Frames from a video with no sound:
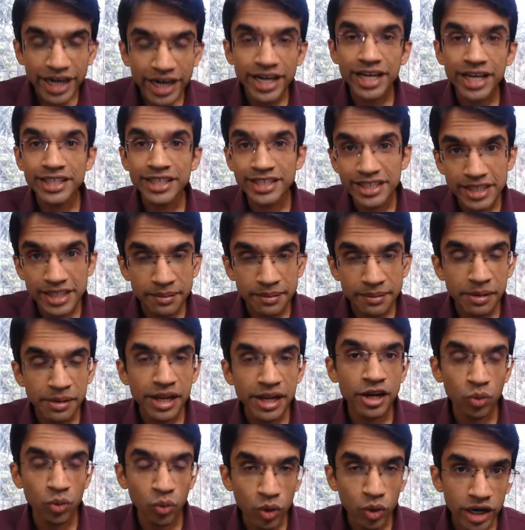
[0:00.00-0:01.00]
done
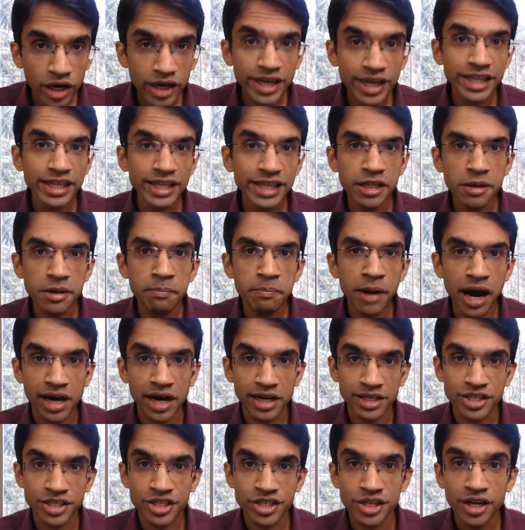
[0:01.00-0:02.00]
similar work in the
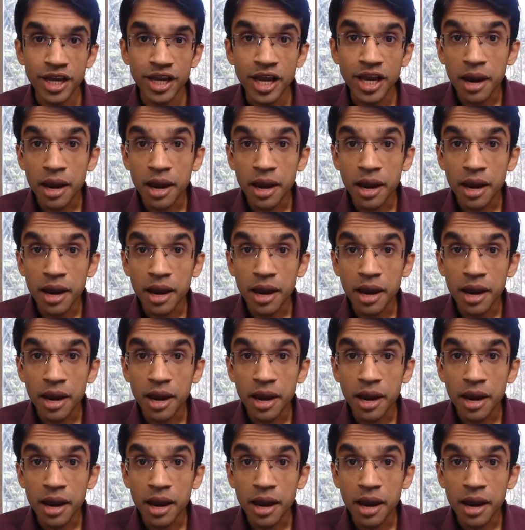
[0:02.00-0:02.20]
past,